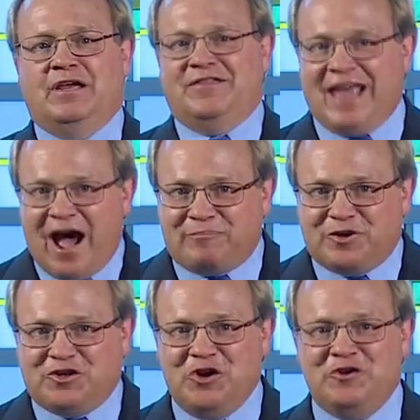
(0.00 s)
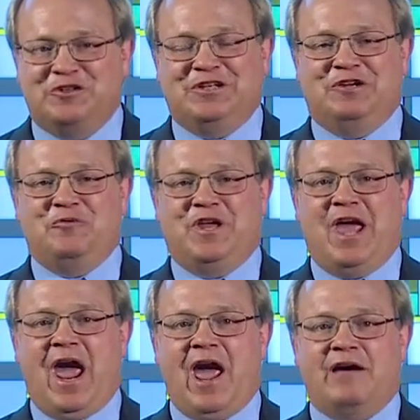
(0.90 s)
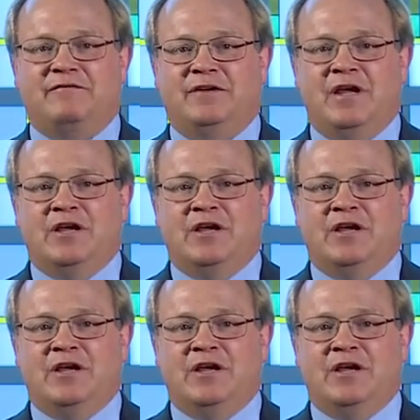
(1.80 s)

the opportunity we have